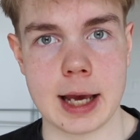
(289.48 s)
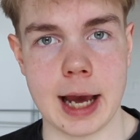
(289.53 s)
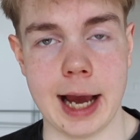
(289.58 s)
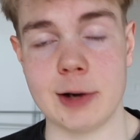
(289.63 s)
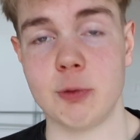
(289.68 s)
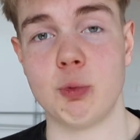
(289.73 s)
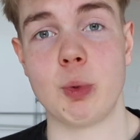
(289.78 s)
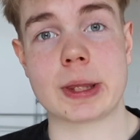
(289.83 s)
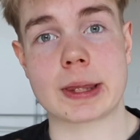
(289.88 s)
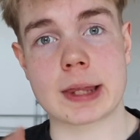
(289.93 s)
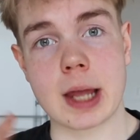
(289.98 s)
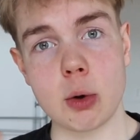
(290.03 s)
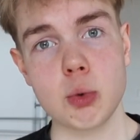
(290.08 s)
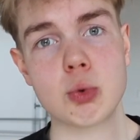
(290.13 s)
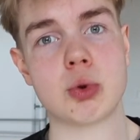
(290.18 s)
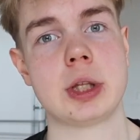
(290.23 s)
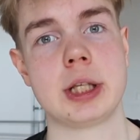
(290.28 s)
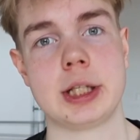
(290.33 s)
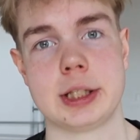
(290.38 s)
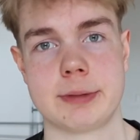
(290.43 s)
And
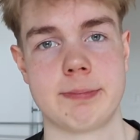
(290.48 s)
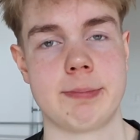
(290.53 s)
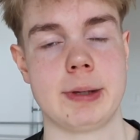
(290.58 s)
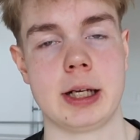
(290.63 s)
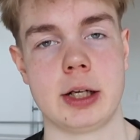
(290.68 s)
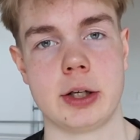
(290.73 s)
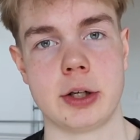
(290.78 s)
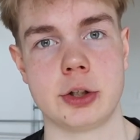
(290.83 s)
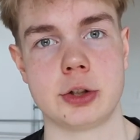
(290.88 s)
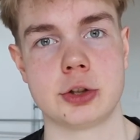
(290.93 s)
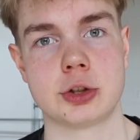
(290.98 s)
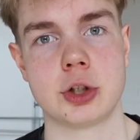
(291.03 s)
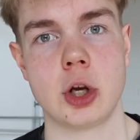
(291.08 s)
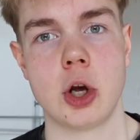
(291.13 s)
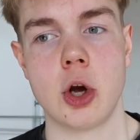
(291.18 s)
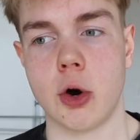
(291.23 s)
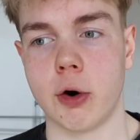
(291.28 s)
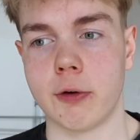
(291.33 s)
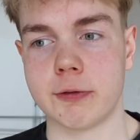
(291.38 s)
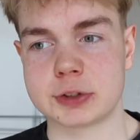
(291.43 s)
without these periods
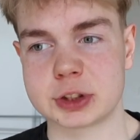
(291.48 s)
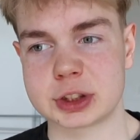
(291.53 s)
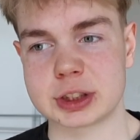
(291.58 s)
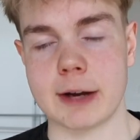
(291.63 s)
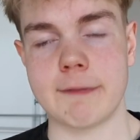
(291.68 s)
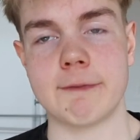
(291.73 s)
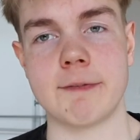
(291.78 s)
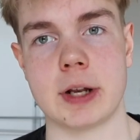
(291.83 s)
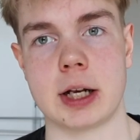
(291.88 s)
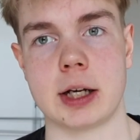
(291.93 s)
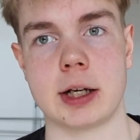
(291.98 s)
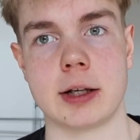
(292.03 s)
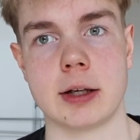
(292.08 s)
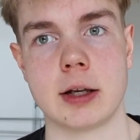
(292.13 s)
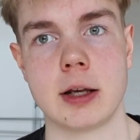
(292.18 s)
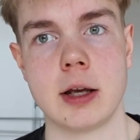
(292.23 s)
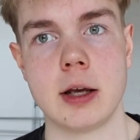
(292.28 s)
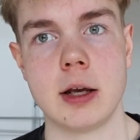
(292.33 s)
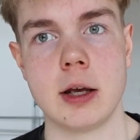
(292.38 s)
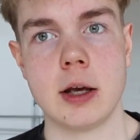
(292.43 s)
of
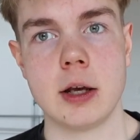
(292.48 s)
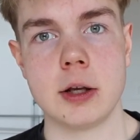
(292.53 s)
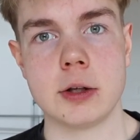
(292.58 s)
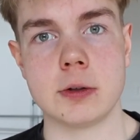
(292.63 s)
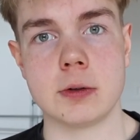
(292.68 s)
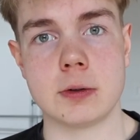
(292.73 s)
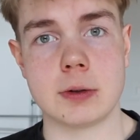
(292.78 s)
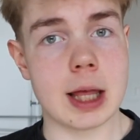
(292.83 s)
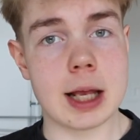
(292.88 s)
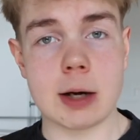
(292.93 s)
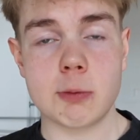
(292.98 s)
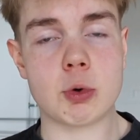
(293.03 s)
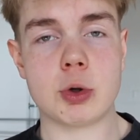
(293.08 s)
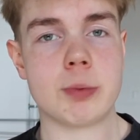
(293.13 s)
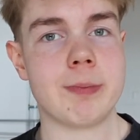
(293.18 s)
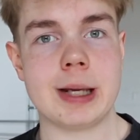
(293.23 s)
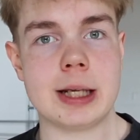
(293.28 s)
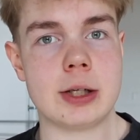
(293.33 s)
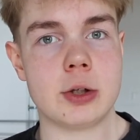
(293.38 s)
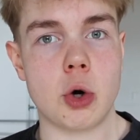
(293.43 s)
suffering, there
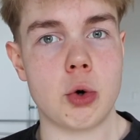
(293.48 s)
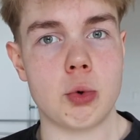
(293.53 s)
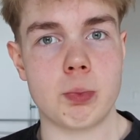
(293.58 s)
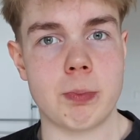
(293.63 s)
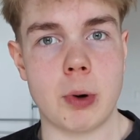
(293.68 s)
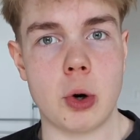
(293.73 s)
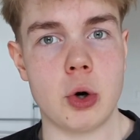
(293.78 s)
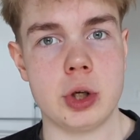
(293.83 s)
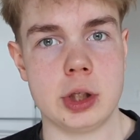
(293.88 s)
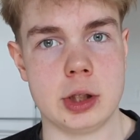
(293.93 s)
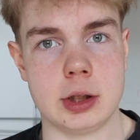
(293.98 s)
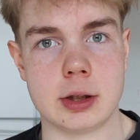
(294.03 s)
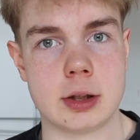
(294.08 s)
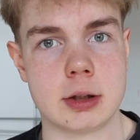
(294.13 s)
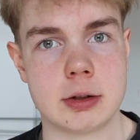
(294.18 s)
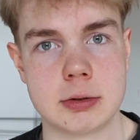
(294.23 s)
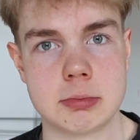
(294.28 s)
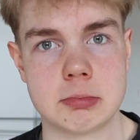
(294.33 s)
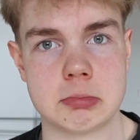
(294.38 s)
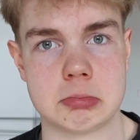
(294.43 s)
would be no
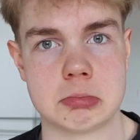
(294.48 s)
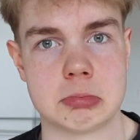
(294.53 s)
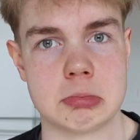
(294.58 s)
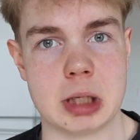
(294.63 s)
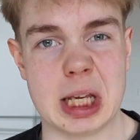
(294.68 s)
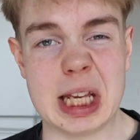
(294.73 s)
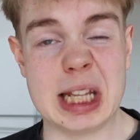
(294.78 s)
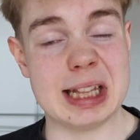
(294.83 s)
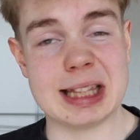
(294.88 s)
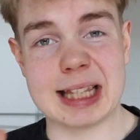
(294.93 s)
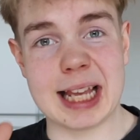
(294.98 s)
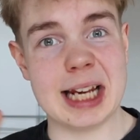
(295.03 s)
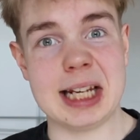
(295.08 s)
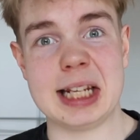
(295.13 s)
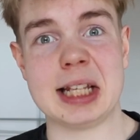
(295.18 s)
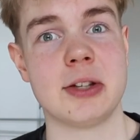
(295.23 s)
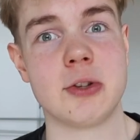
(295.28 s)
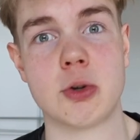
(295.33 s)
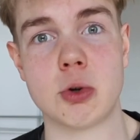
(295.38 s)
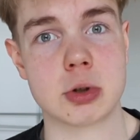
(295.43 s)
point in
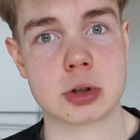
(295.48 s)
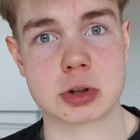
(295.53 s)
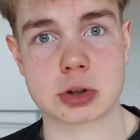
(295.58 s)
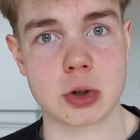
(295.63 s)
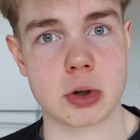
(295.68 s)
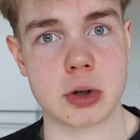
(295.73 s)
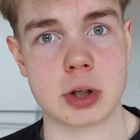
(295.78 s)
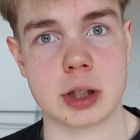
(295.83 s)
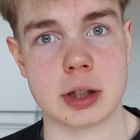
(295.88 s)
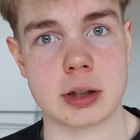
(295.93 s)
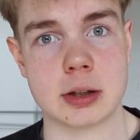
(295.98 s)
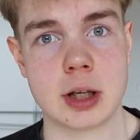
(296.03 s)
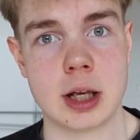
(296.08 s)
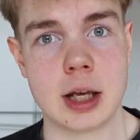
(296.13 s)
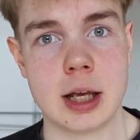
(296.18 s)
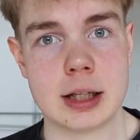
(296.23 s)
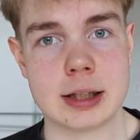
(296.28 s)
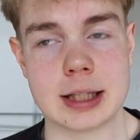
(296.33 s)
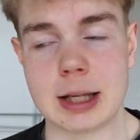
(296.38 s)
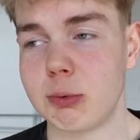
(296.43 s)
telling your story.
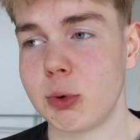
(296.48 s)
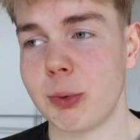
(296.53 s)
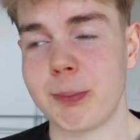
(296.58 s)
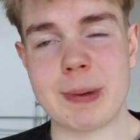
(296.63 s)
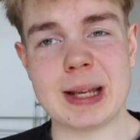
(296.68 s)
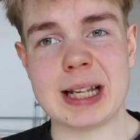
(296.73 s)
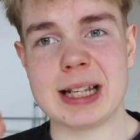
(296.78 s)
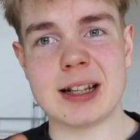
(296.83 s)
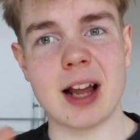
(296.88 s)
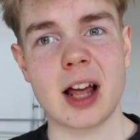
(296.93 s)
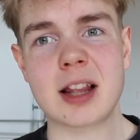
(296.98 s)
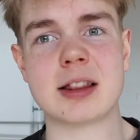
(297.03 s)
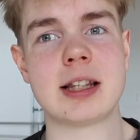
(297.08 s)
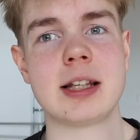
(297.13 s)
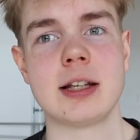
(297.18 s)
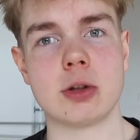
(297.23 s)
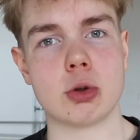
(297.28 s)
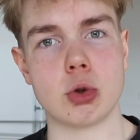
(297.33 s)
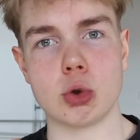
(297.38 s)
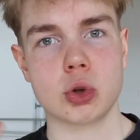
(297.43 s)
There would be
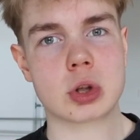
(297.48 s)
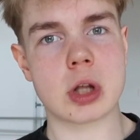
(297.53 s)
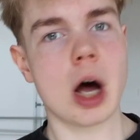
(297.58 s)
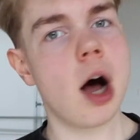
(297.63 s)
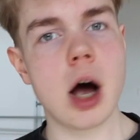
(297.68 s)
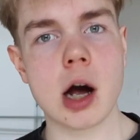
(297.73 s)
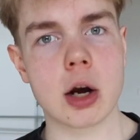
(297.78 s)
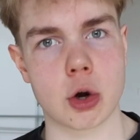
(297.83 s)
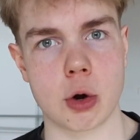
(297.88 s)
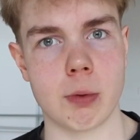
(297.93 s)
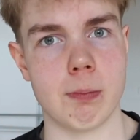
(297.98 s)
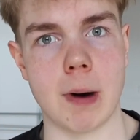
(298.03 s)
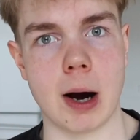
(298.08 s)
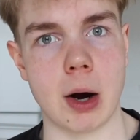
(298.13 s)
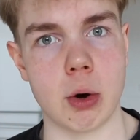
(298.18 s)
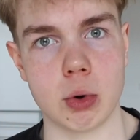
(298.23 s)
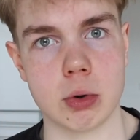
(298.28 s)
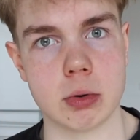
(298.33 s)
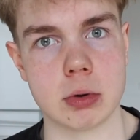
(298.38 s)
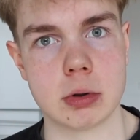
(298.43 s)
nothing to talk
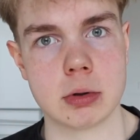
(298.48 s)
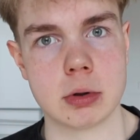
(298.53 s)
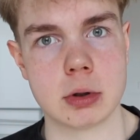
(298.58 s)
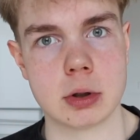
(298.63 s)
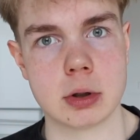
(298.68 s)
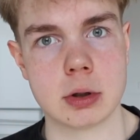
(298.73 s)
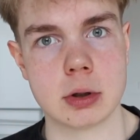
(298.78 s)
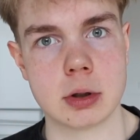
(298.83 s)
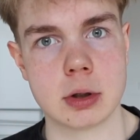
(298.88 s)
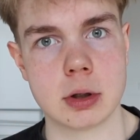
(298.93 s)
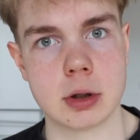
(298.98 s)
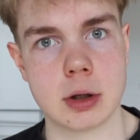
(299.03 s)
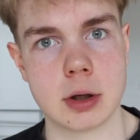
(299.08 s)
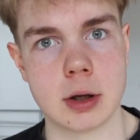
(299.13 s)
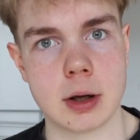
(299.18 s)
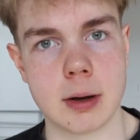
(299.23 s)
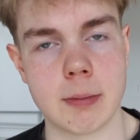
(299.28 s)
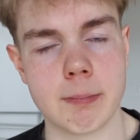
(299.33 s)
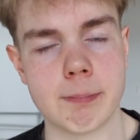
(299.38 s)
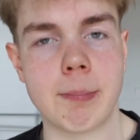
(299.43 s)
about.
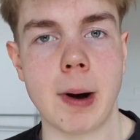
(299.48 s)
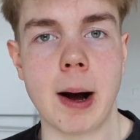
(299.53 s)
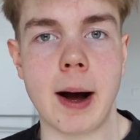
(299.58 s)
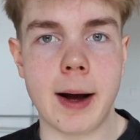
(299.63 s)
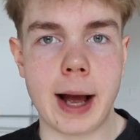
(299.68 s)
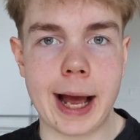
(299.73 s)
But